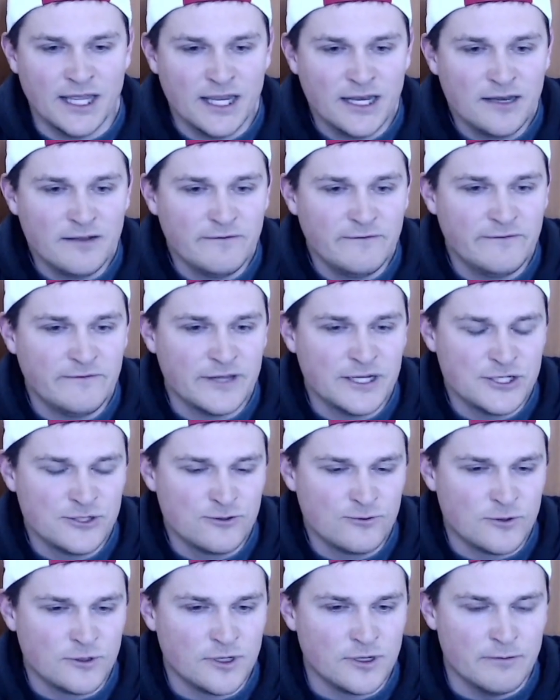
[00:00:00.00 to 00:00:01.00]

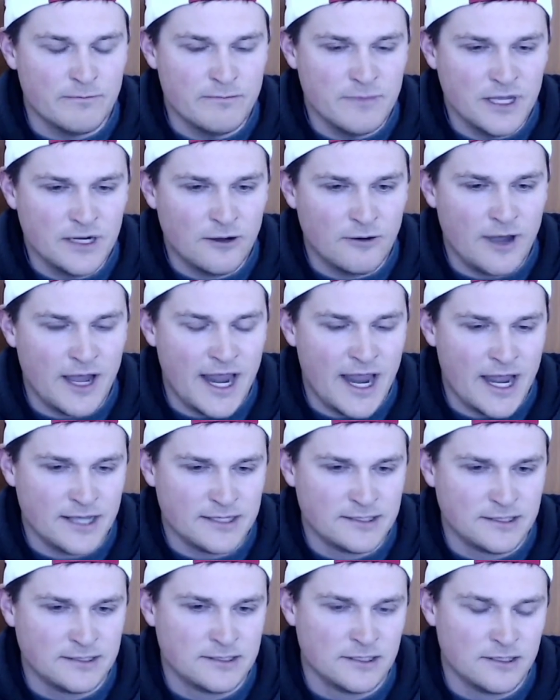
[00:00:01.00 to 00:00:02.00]
individual amino
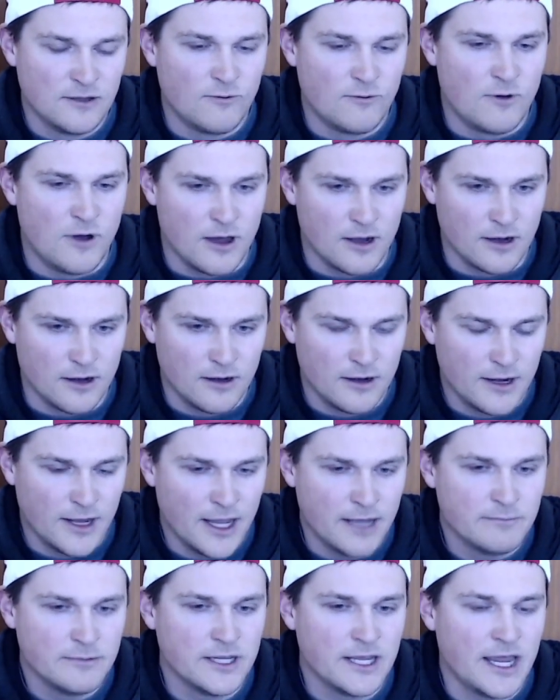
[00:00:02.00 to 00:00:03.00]
acids in the water
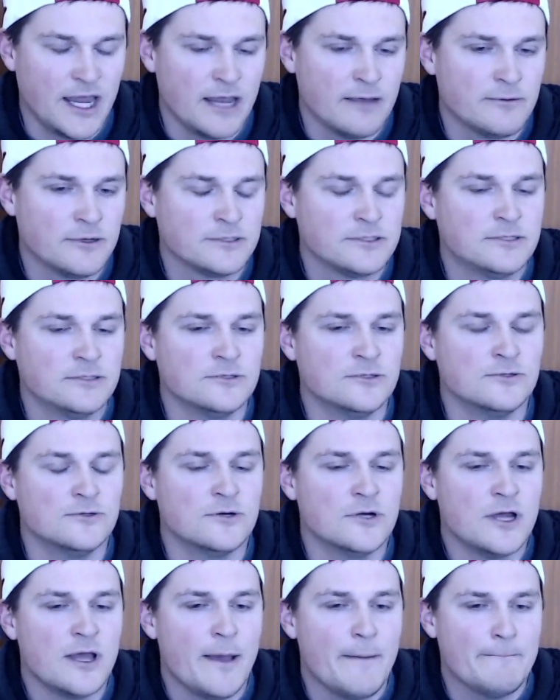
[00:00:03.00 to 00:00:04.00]
and be able
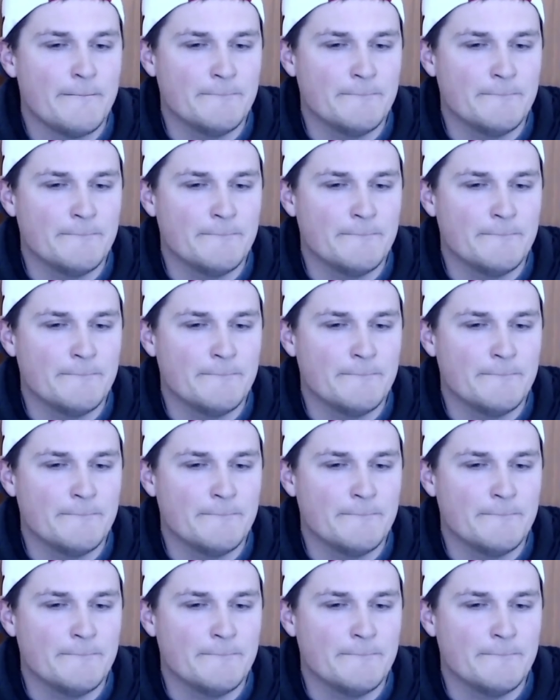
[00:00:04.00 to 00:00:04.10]
to